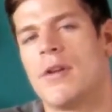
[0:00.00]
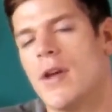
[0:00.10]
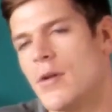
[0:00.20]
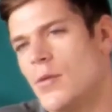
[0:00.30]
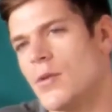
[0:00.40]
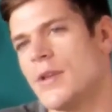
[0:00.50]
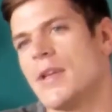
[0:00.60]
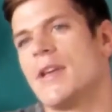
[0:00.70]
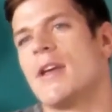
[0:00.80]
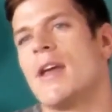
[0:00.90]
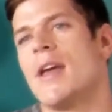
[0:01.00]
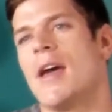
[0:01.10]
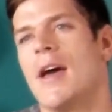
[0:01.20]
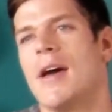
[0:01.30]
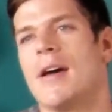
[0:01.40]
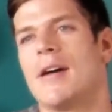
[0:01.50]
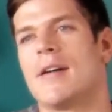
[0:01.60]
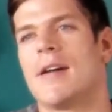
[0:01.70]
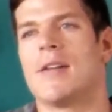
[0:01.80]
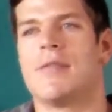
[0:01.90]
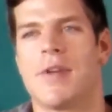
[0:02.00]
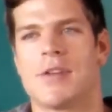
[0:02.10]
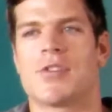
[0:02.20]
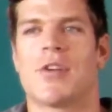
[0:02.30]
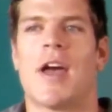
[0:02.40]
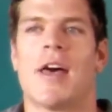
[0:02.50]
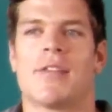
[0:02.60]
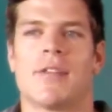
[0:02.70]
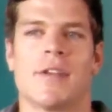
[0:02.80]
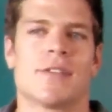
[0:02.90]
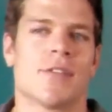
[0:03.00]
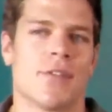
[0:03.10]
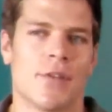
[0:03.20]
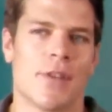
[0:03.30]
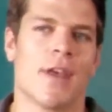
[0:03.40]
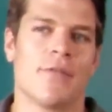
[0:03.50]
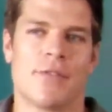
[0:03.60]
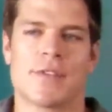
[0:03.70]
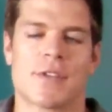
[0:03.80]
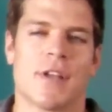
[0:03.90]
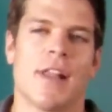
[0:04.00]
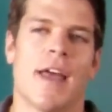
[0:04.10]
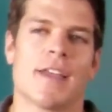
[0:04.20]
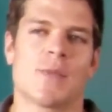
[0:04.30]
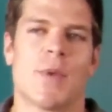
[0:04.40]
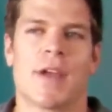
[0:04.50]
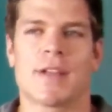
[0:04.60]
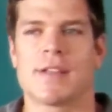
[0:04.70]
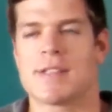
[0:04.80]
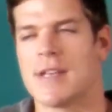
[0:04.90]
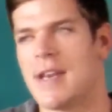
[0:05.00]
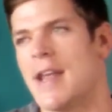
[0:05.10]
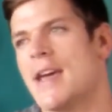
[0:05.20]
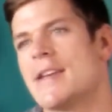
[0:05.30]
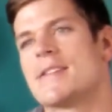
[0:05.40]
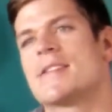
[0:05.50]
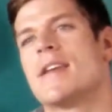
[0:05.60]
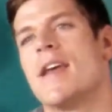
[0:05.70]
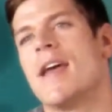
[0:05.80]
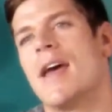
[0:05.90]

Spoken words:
Not only adventure athletes, although that physical aspect is nice